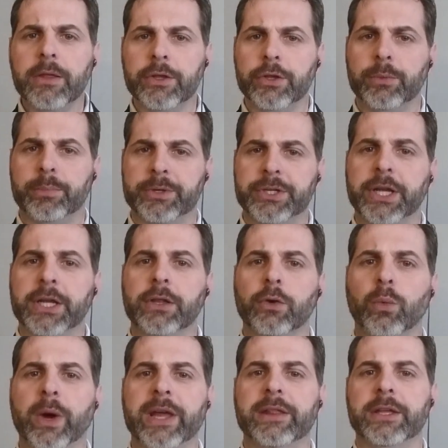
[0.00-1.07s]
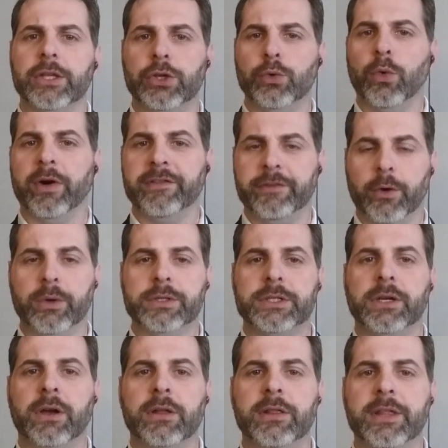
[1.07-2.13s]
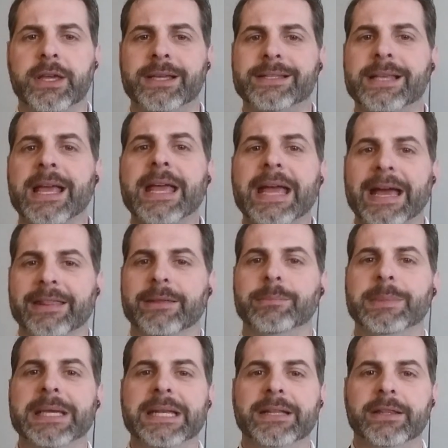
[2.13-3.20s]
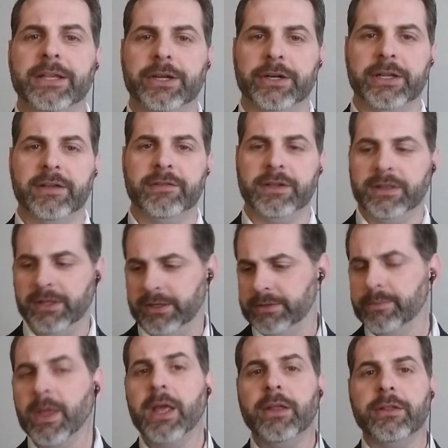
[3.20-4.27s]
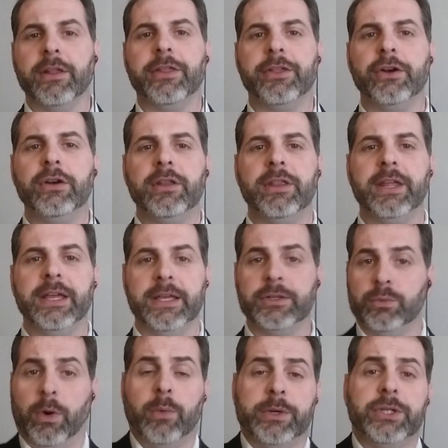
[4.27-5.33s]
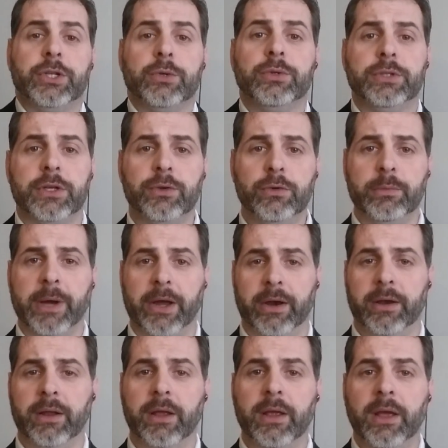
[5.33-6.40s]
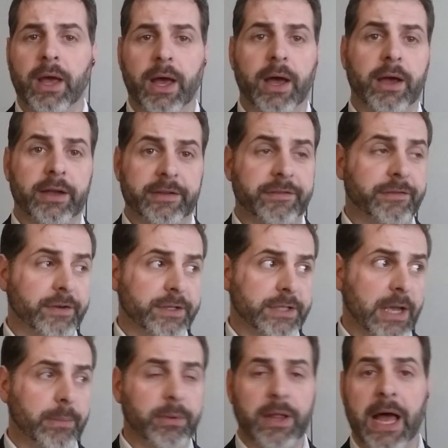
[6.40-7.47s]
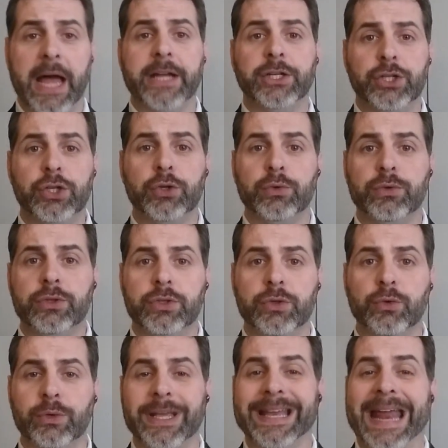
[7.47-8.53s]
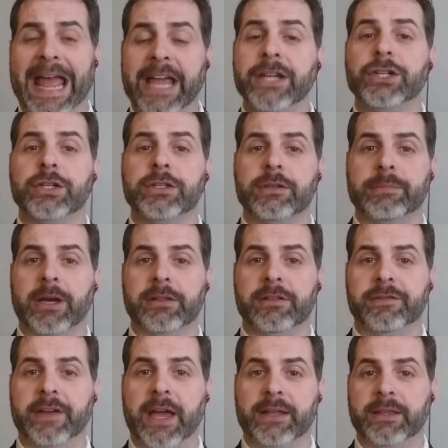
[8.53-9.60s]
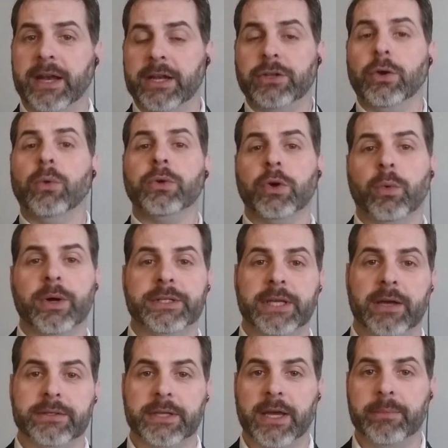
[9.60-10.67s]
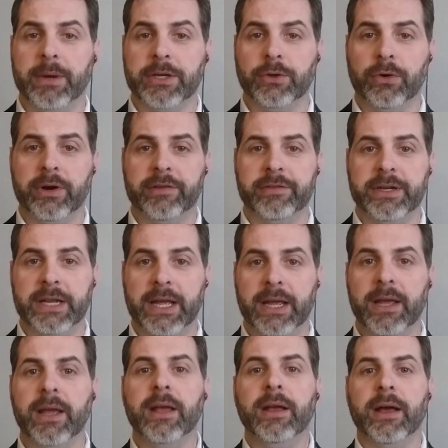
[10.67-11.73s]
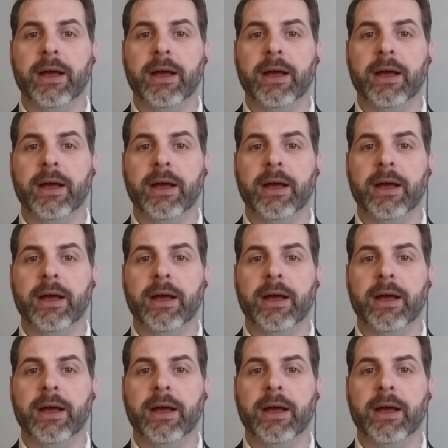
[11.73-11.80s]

the particular way that you are focusing on things, and the meaning that you're giving things. The third thing is what we choose to do about it. If, for example, I choose to get anxious about the fact that I don't know what's outside my door every day,